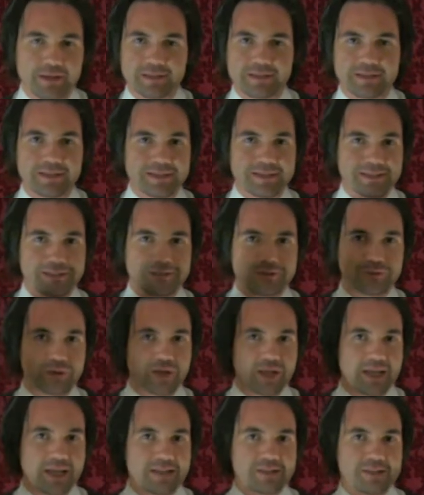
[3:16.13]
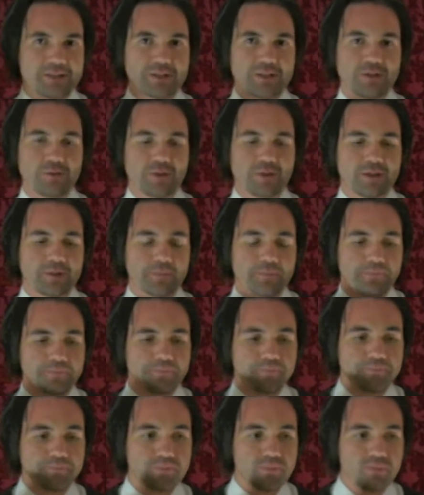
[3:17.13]
It's, it's it really has to do with
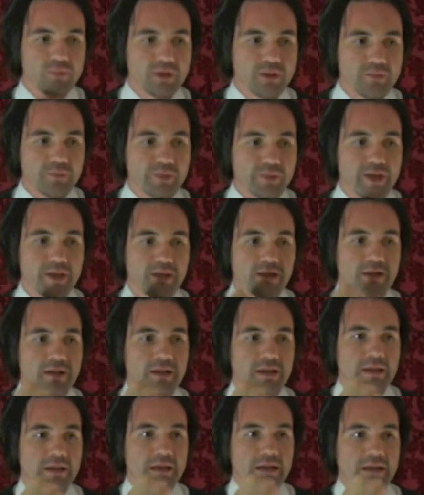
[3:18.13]
being